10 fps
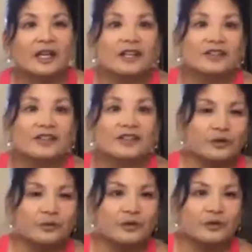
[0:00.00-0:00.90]
So I do it
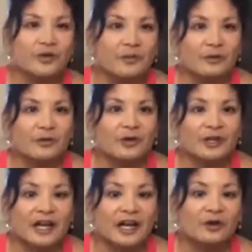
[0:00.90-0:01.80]
before my
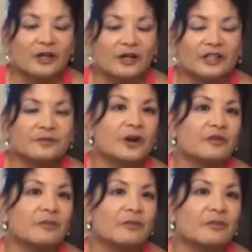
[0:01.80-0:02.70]
workout as part of
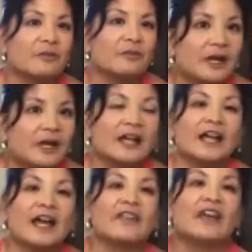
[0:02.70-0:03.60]
my warm-up,
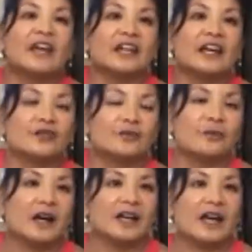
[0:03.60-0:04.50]
and then I do
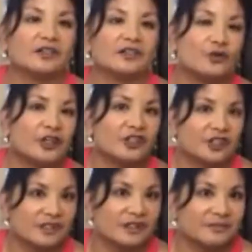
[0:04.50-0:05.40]
my
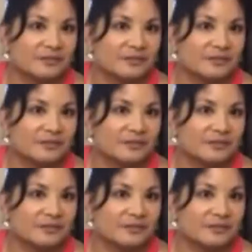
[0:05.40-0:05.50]
stretches.